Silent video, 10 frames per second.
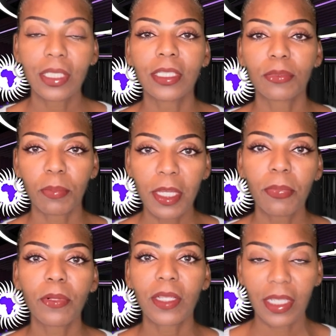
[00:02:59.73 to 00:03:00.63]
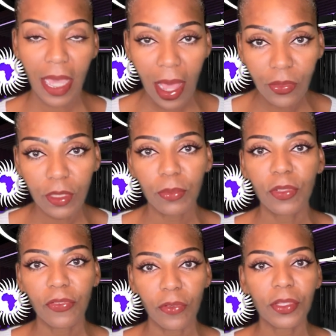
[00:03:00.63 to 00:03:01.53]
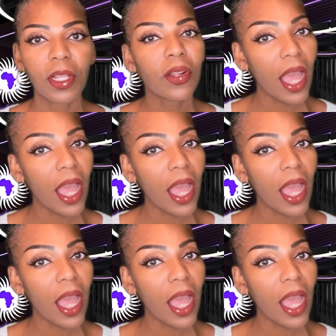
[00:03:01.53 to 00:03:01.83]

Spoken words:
these people accountable for their